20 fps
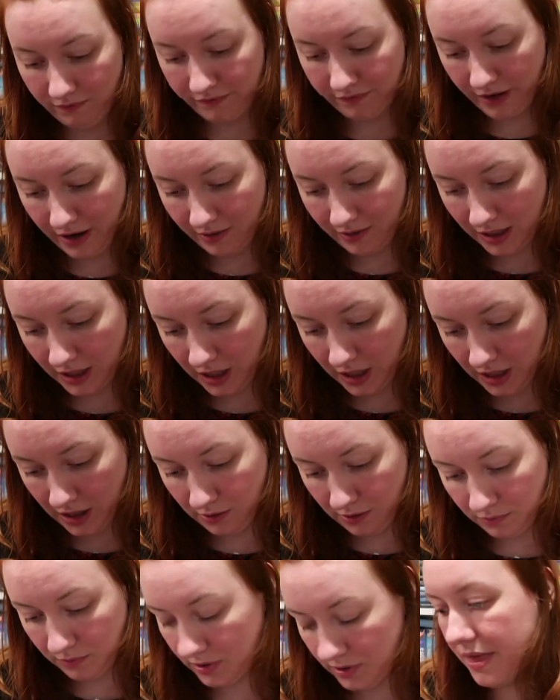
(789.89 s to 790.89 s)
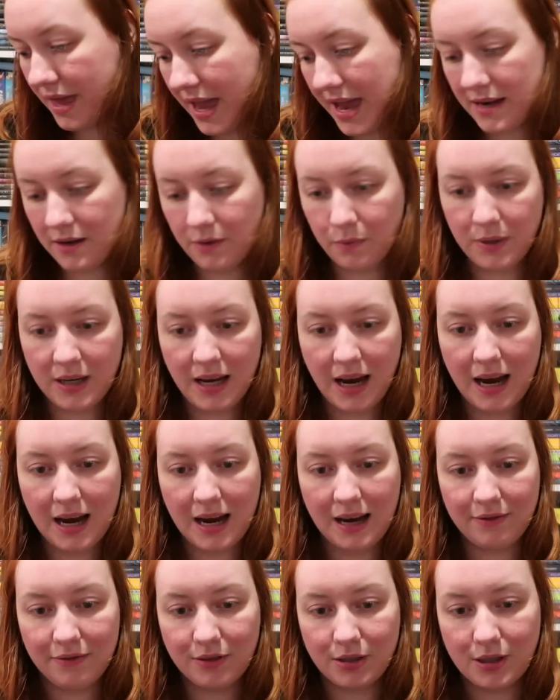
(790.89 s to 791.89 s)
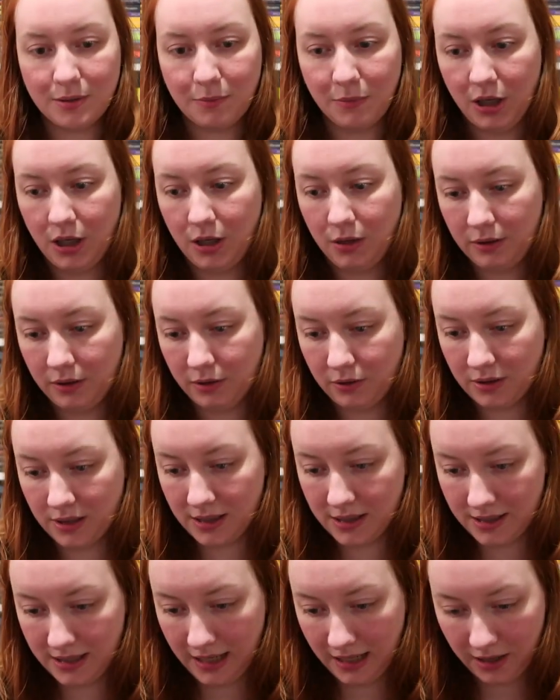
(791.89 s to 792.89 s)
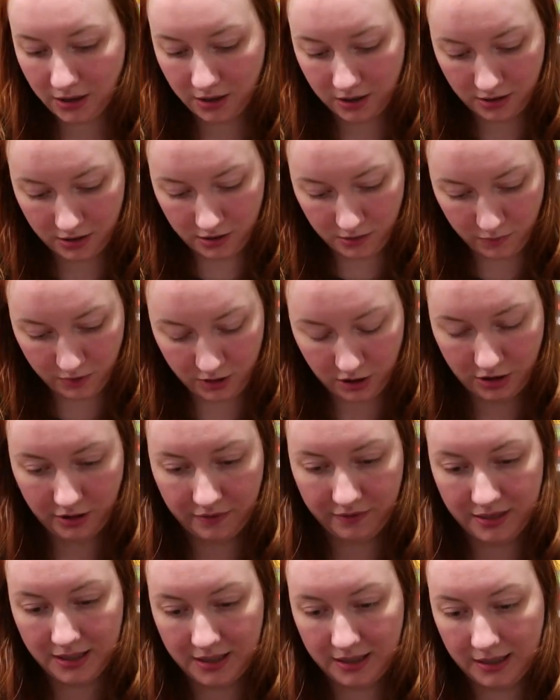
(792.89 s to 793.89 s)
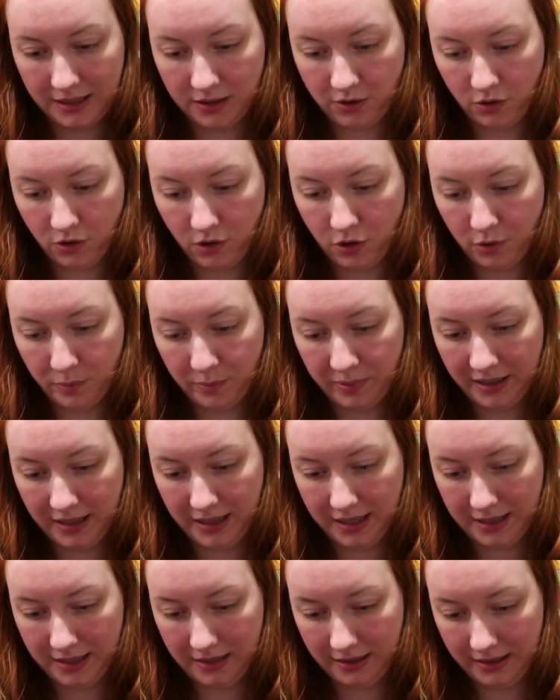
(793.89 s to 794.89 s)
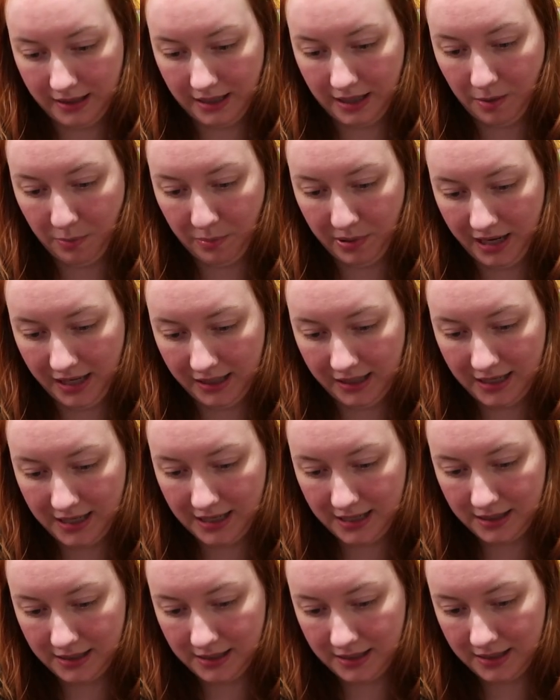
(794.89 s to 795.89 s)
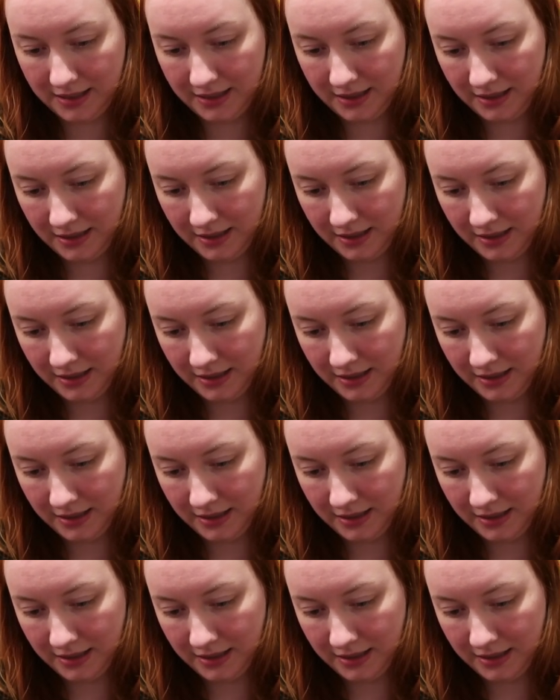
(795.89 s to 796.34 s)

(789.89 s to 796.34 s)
Very cute. Then we have some cute little stickers which have slid up in the packet.